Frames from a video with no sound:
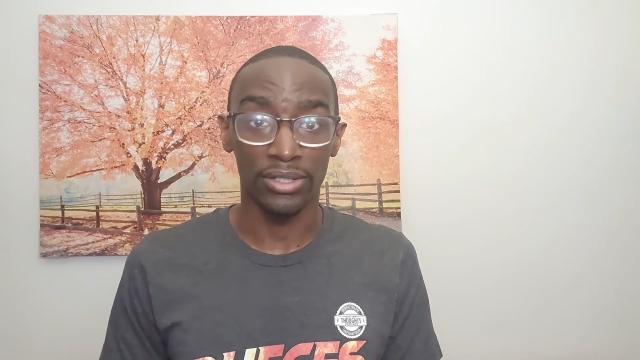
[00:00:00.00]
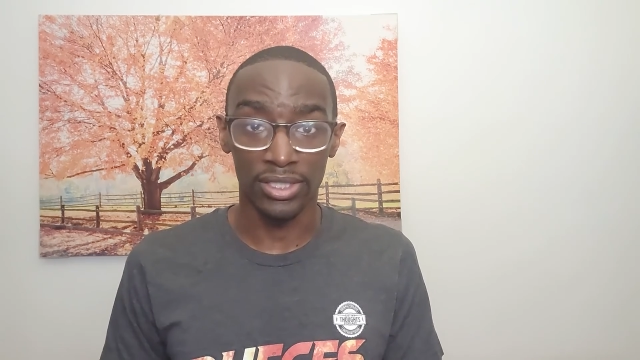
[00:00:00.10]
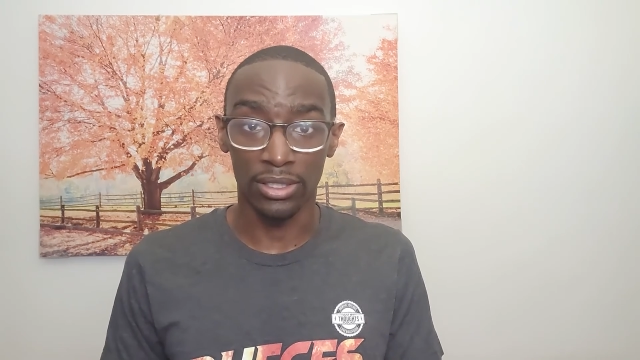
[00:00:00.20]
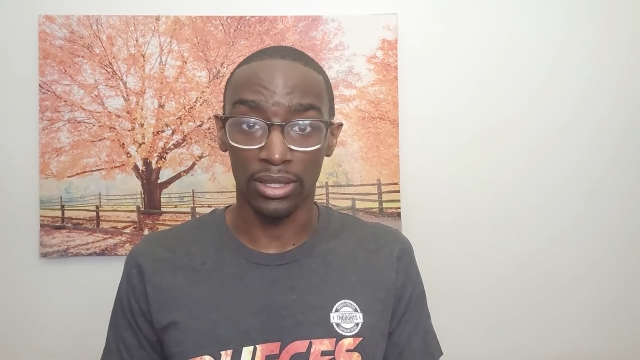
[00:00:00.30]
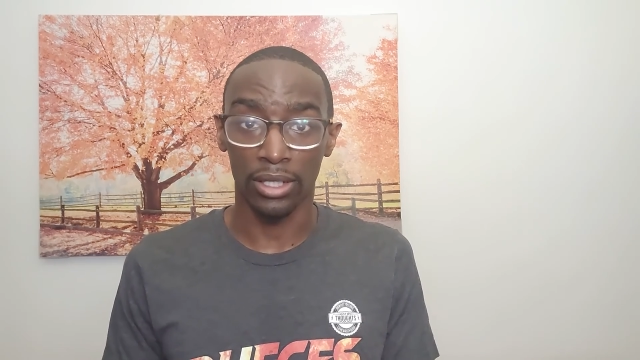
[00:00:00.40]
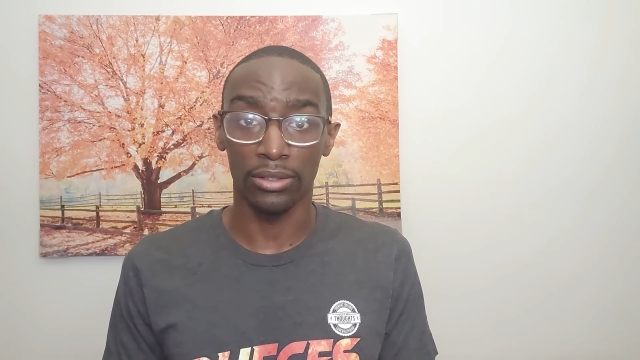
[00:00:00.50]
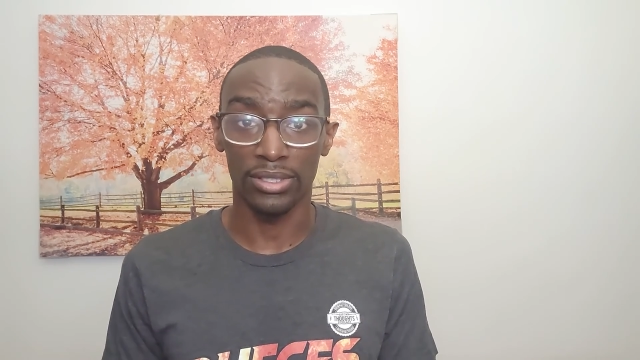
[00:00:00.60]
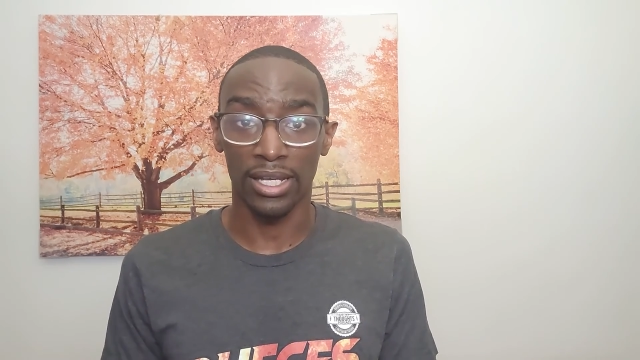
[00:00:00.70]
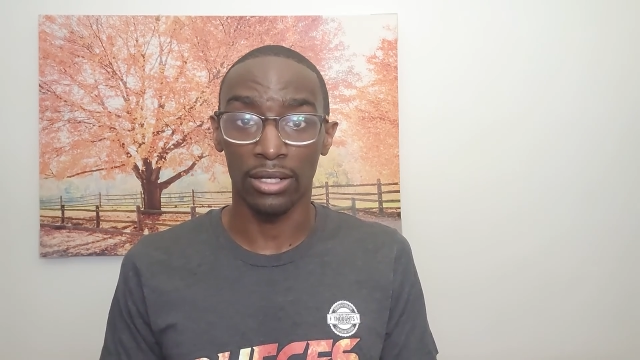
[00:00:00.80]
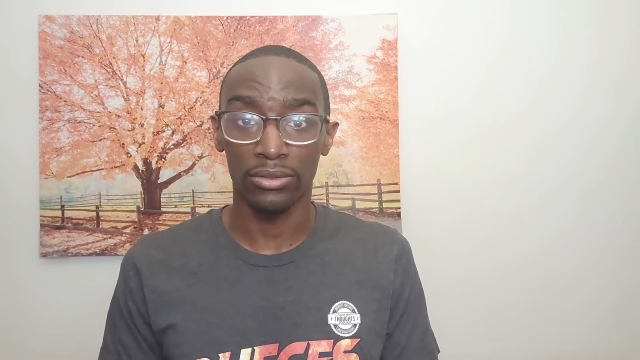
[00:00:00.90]
It's in the
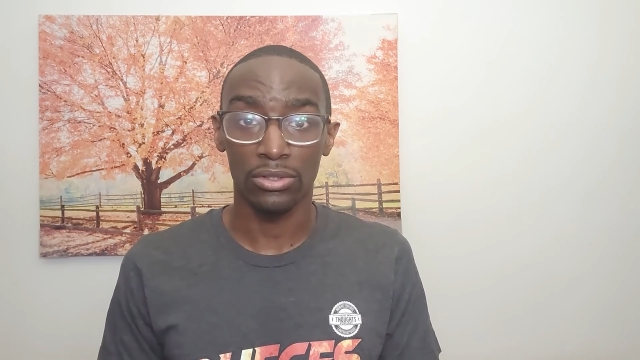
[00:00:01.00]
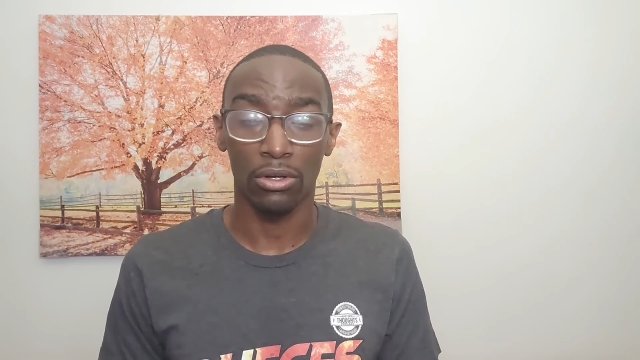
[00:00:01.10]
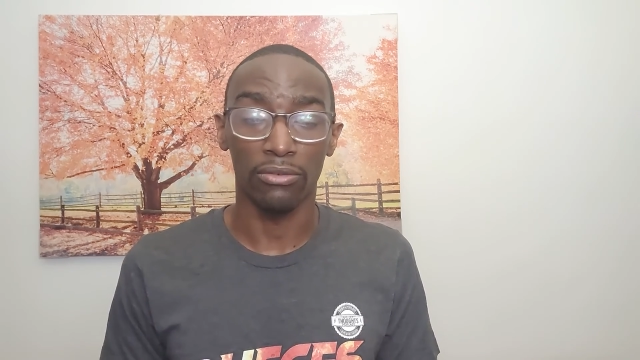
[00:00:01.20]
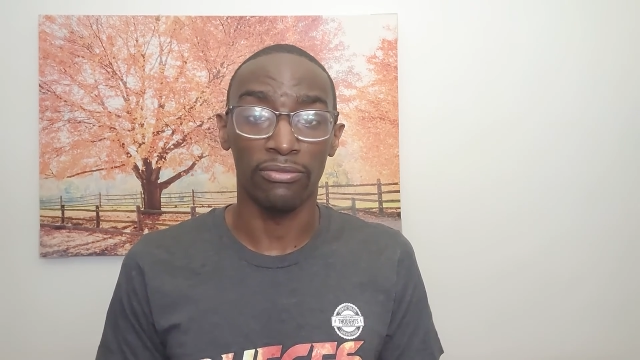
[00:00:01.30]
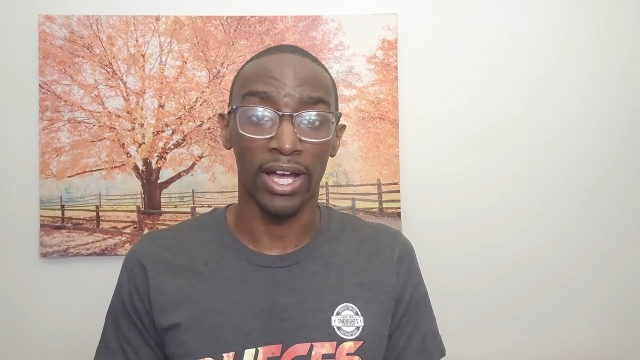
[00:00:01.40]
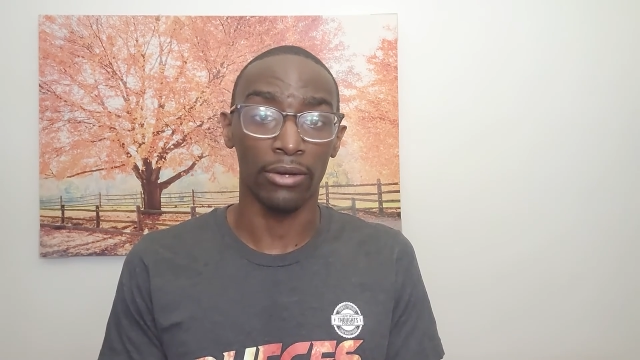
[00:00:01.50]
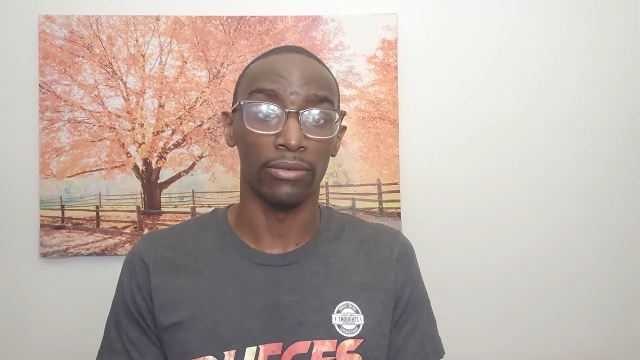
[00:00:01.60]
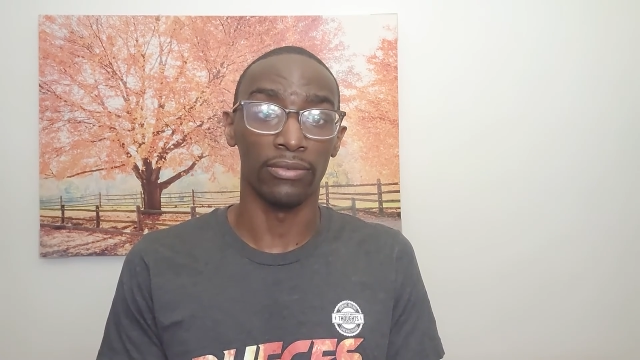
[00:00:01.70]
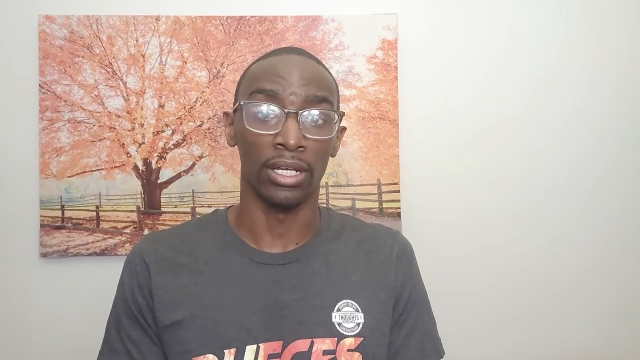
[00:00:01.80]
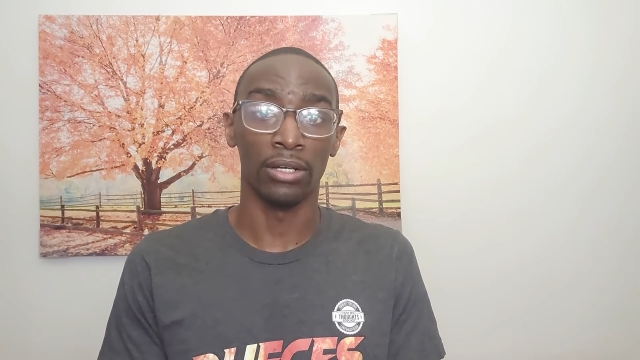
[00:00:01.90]
theaters now. It's called Fire
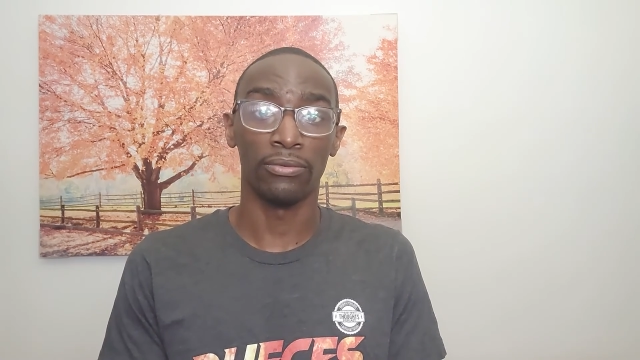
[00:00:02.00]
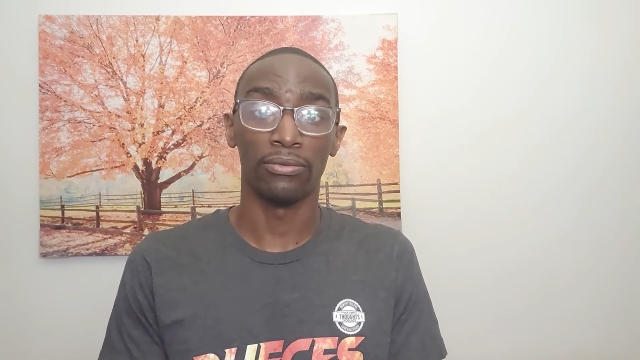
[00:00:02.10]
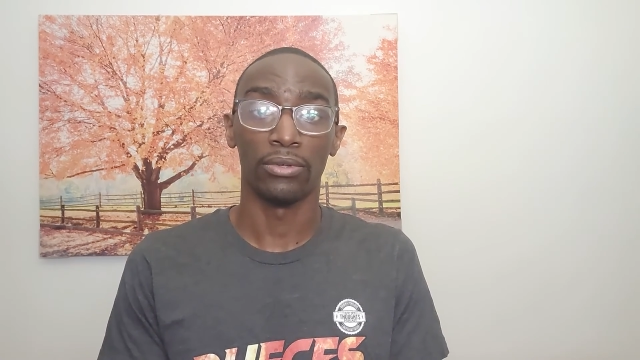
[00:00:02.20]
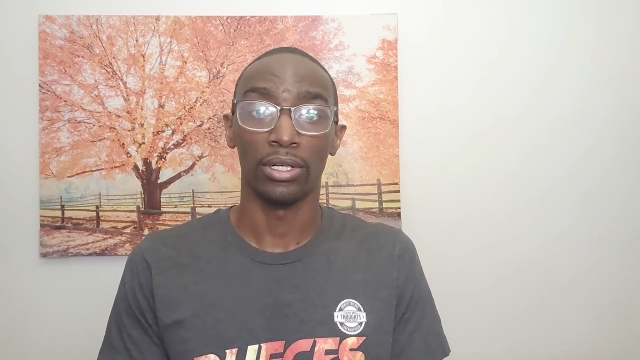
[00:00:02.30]
of Love.